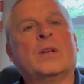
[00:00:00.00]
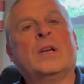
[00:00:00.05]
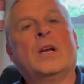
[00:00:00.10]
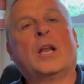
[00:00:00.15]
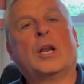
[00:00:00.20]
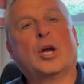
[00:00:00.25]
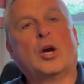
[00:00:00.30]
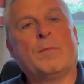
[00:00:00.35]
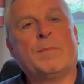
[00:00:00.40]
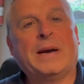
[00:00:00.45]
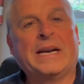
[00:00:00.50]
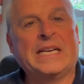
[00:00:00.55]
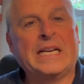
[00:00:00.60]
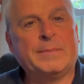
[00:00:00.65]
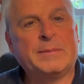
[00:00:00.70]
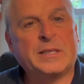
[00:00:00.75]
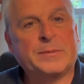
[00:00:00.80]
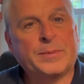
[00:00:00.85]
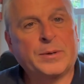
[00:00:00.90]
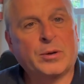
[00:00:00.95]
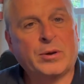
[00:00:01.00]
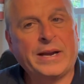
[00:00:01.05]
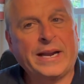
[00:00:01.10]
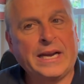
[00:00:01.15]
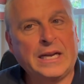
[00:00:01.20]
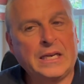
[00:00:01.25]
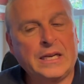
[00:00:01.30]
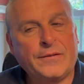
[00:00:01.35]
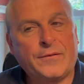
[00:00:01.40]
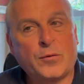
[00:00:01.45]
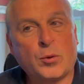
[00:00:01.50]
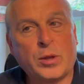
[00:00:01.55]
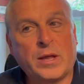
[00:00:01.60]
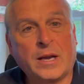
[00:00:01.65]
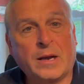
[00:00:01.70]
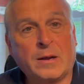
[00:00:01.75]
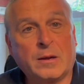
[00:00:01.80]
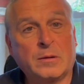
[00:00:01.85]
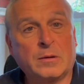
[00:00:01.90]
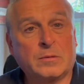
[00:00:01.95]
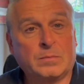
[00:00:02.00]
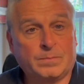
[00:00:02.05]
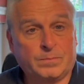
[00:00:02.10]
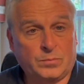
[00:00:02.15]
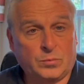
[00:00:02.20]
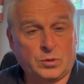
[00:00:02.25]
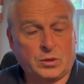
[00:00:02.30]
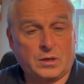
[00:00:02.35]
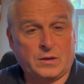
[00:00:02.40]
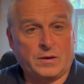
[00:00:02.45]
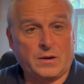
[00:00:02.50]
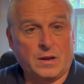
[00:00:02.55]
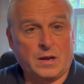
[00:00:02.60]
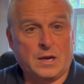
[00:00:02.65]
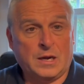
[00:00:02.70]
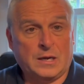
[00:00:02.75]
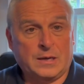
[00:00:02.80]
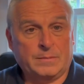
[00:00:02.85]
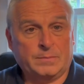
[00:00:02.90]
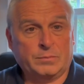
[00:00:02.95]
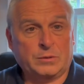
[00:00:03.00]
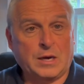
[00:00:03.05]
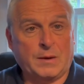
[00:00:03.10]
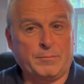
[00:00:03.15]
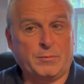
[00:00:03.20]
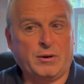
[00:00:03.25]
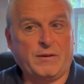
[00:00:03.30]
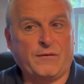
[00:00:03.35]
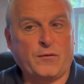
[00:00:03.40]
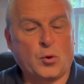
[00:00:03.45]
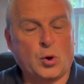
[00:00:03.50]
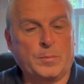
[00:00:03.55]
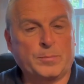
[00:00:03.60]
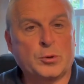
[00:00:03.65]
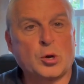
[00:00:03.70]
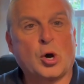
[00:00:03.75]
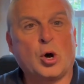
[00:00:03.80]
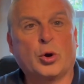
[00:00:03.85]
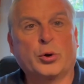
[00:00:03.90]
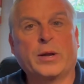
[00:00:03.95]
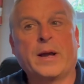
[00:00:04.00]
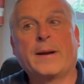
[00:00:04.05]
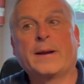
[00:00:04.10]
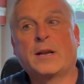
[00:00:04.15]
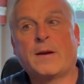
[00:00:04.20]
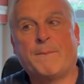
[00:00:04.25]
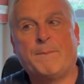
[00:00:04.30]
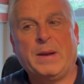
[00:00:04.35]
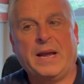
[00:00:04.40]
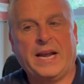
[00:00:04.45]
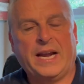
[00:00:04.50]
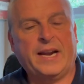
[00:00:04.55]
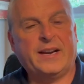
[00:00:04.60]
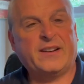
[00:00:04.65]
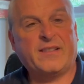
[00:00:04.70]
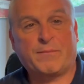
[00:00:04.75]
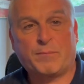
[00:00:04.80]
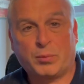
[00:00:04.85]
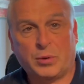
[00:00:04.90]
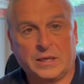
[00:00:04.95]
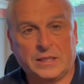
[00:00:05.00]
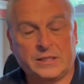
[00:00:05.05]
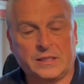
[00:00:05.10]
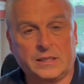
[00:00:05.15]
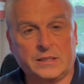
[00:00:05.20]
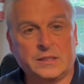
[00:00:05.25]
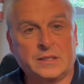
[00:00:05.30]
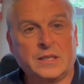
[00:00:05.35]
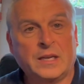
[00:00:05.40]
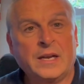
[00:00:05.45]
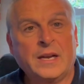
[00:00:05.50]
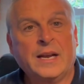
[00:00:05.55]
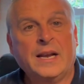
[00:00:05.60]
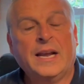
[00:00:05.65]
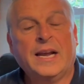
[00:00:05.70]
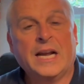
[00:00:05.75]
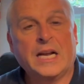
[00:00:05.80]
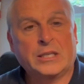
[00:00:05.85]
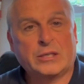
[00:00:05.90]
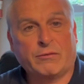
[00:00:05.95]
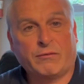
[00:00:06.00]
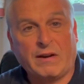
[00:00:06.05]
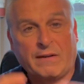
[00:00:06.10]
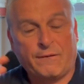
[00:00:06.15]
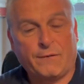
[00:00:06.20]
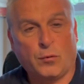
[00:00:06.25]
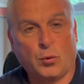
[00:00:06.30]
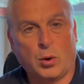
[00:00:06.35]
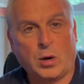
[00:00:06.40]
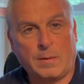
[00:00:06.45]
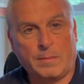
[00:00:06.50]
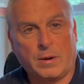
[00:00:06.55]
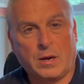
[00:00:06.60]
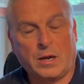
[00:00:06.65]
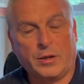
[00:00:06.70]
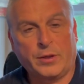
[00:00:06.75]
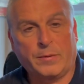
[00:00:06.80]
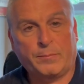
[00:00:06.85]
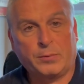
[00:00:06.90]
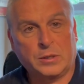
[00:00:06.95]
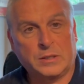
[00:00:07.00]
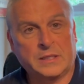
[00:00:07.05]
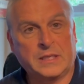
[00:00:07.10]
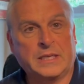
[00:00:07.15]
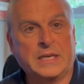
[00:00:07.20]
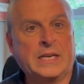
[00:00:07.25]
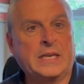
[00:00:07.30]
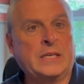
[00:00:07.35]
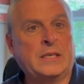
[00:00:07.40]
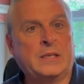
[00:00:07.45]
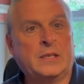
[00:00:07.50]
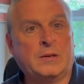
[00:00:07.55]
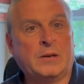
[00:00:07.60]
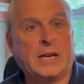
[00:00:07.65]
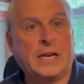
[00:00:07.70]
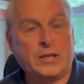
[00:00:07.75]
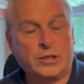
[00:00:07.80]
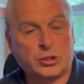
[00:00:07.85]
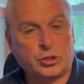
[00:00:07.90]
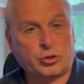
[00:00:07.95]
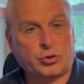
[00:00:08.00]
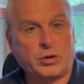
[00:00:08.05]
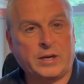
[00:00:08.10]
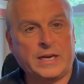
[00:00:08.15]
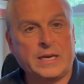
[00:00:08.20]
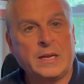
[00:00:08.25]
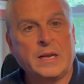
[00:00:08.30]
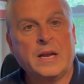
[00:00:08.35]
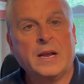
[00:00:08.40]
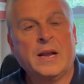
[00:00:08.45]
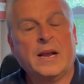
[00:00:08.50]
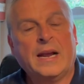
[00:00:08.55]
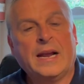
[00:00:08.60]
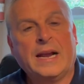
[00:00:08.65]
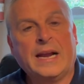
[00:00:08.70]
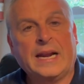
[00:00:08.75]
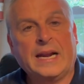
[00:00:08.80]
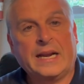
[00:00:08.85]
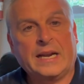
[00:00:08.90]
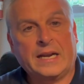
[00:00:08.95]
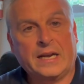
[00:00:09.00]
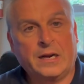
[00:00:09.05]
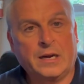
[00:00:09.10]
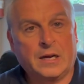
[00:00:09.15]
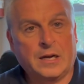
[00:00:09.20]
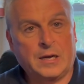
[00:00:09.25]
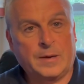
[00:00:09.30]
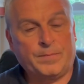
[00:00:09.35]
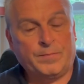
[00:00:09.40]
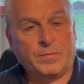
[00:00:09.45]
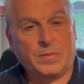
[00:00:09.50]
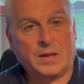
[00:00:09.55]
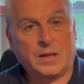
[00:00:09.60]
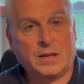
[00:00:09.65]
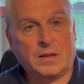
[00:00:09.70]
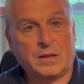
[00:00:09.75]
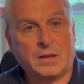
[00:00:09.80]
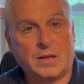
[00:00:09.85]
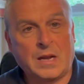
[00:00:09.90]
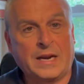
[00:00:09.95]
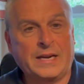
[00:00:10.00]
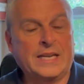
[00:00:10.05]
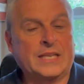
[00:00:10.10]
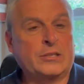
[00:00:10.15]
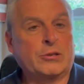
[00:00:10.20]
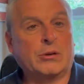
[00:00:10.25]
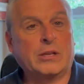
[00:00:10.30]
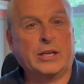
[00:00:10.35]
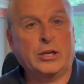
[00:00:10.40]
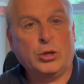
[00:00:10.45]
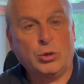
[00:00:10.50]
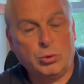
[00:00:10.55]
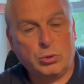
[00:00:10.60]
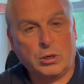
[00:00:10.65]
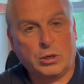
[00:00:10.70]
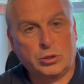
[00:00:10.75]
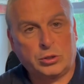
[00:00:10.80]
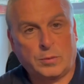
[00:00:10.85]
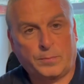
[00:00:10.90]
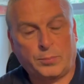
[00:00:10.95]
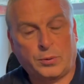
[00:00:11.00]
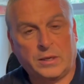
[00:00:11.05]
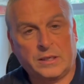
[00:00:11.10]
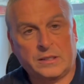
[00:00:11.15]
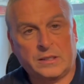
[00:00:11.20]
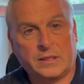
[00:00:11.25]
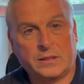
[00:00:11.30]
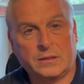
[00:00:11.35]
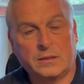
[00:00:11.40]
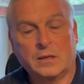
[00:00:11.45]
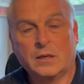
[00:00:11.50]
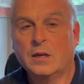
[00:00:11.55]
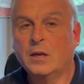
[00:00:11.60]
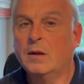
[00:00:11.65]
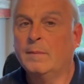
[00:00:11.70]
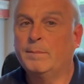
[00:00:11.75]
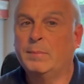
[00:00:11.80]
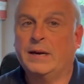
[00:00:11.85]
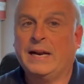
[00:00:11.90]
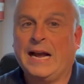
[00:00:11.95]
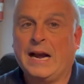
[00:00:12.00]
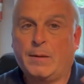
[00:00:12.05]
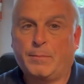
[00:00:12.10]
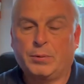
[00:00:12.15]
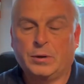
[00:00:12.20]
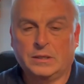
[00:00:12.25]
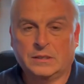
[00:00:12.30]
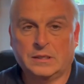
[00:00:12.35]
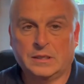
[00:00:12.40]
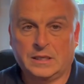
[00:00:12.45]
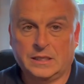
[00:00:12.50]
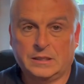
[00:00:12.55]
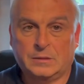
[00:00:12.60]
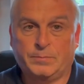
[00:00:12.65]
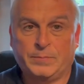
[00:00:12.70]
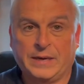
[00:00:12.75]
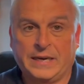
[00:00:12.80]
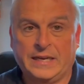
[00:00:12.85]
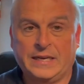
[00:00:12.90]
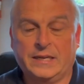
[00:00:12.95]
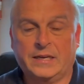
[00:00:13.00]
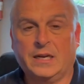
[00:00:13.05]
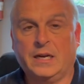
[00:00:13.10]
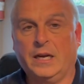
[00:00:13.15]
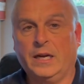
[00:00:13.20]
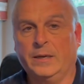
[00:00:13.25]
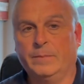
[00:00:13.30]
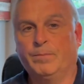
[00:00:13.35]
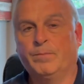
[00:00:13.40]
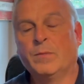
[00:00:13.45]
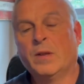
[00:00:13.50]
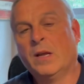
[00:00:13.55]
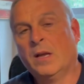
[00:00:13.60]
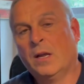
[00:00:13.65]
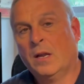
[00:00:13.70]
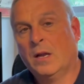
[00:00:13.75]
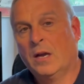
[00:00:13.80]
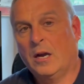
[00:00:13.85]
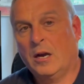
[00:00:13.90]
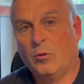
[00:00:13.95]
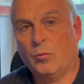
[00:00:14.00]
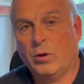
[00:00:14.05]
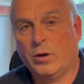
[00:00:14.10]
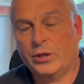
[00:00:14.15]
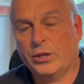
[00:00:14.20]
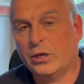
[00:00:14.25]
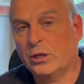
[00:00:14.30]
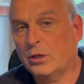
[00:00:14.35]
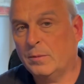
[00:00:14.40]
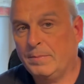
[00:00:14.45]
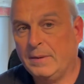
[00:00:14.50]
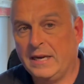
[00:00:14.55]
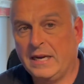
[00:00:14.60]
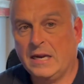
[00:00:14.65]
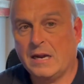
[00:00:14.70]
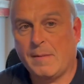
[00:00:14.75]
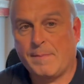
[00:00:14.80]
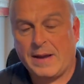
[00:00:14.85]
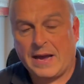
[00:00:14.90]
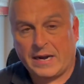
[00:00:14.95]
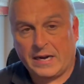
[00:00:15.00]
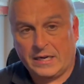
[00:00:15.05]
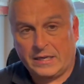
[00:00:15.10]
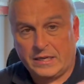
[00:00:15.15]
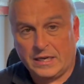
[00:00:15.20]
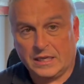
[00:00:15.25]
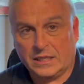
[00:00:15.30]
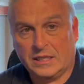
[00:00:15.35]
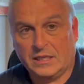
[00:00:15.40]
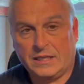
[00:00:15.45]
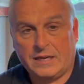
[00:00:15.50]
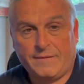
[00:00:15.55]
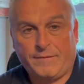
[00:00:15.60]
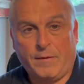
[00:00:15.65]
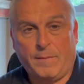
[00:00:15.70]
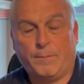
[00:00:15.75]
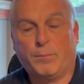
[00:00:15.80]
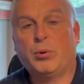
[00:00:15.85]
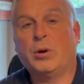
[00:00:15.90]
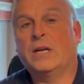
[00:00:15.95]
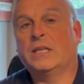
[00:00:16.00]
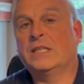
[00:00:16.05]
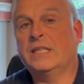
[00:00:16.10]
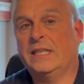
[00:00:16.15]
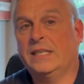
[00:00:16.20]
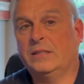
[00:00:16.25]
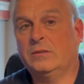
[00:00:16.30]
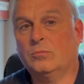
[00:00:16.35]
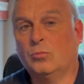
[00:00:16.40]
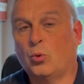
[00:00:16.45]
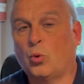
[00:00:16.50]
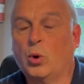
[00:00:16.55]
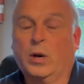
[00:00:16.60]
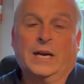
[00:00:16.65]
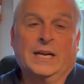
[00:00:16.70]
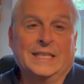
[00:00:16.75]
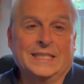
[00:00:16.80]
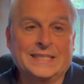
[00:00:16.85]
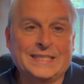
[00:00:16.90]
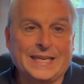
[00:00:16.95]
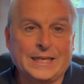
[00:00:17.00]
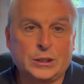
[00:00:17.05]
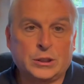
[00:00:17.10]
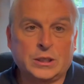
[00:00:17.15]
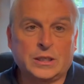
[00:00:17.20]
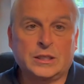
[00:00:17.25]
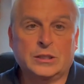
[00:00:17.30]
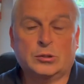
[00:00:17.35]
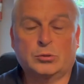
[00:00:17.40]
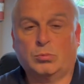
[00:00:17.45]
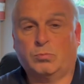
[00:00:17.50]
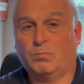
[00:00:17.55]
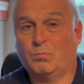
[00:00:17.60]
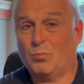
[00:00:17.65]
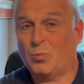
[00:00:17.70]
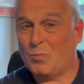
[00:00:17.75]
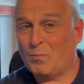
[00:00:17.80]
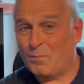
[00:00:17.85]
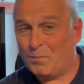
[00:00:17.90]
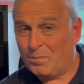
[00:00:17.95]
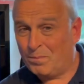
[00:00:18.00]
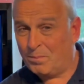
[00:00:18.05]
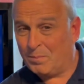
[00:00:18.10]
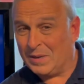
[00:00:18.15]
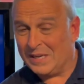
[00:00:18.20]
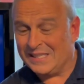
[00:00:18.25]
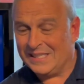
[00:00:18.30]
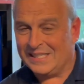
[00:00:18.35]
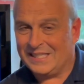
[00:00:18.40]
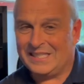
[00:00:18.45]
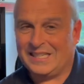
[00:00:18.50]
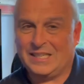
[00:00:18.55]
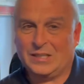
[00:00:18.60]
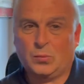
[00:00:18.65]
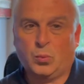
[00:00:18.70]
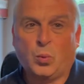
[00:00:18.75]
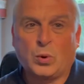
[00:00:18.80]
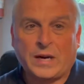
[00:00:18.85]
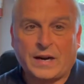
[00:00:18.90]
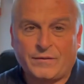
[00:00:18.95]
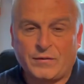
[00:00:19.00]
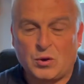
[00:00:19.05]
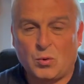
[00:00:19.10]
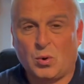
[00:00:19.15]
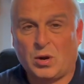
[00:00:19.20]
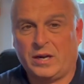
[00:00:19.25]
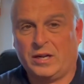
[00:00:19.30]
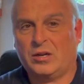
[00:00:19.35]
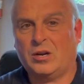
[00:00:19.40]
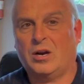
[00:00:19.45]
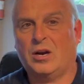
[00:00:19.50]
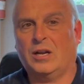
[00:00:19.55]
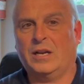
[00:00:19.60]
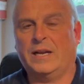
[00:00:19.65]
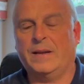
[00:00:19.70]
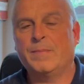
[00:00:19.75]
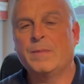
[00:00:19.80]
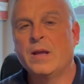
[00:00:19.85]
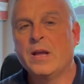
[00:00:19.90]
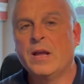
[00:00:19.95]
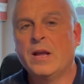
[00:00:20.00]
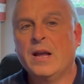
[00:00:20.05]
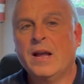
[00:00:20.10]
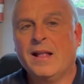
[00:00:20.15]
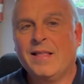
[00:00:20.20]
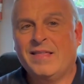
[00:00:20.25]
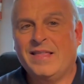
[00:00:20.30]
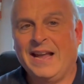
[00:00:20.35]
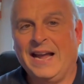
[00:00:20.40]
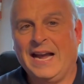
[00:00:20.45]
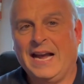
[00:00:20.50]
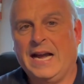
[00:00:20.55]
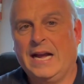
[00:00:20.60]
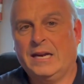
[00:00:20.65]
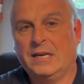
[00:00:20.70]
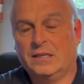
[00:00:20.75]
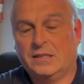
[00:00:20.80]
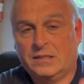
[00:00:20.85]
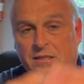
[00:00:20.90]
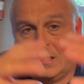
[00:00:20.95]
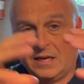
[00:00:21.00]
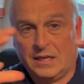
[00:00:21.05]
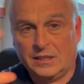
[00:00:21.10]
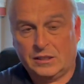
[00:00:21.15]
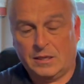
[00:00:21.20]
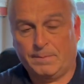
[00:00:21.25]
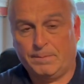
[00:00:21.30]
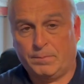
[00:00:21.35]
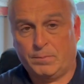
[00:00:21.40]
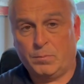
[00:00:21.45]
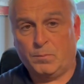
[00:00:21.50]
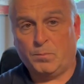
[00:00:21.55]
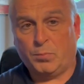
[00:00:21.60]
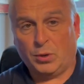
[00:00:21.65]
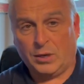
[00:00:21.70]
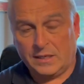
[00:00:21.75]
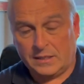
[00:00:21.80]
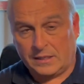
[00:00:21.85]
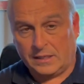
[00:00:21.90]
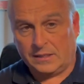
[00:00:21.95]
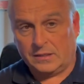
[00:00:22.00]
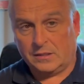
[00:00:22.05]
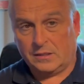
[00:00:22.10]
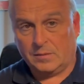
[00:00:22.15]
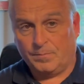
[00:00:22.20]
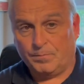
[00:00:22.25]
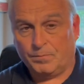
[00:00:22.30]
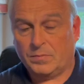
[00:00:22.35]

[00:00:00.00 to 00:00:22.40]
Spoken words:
Hello, my name is Bill Haley for the government reform called competitive prisons. It's a reform on the prison industry and not necessarily who goes to prison, but how prison is being done. I want there to be about a dozen different prison organizations, businesses, whatever you want to call it, that does the prisons.